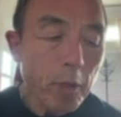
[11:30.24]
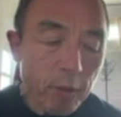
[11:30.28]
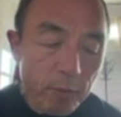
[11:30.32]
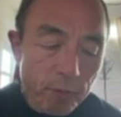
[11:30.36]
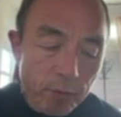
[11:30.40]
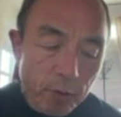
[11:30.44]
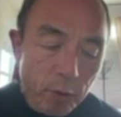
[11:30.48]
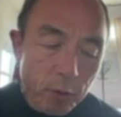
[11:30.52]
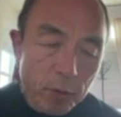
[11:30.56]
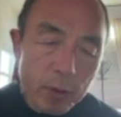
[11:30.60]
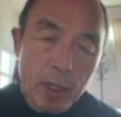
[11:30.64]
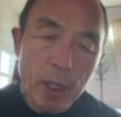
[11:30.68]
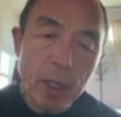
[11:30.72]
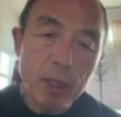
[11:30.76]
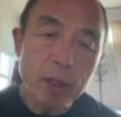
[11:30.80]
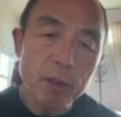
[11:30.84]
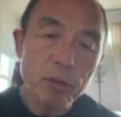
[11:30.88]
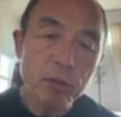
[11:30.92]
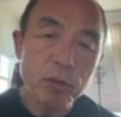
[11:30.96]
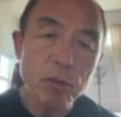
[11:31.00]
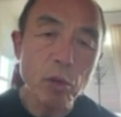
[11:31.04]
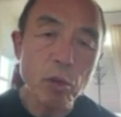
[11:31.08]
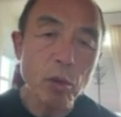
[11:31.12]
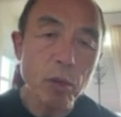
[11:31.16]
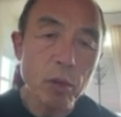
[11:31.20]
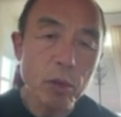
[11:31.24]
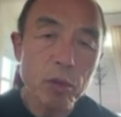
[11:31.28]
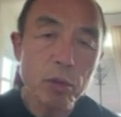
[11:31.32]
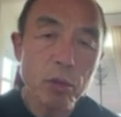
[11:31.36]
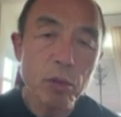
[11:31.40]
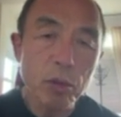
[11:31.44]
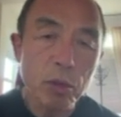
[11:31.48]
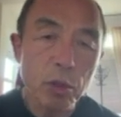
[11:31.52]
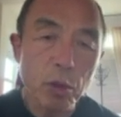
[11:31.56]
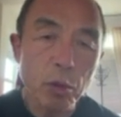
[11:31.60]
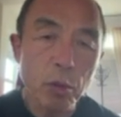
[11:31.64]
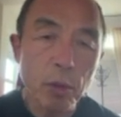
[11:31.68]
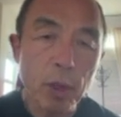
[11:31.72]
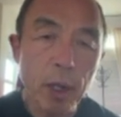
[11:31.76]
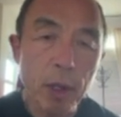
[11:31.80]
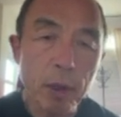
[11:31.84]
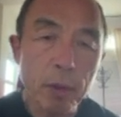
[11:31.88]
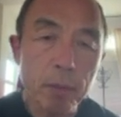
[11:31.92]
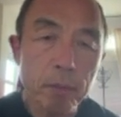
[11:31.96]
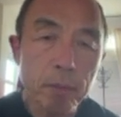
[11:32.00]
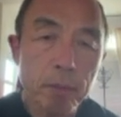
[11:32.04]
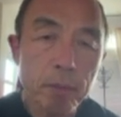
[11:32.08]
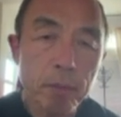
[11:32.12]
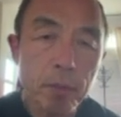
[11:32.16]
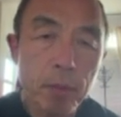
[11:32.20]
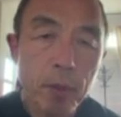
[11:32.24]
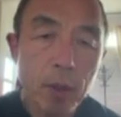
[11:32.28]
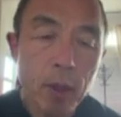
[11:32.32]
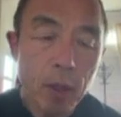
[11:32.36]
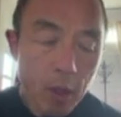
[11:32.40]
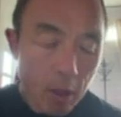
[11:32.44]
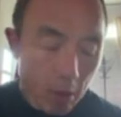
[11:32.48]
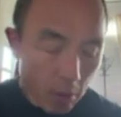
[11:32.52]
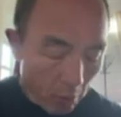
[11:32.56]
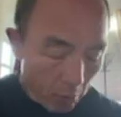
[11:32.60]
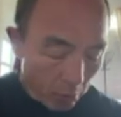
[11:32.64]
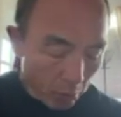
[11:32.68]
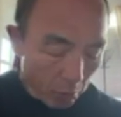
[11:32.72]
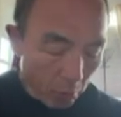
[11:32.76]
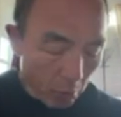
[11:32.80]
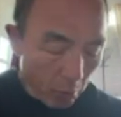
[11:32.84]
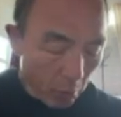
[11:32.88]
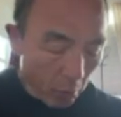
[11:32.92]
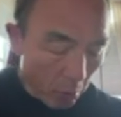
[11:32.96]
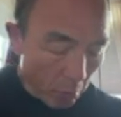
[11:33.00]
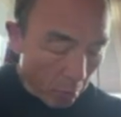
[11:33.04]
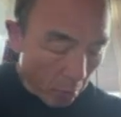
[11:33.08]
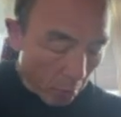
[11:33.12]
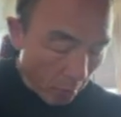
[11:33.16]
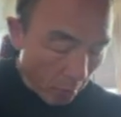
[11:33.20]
feel that it's going to the ground. So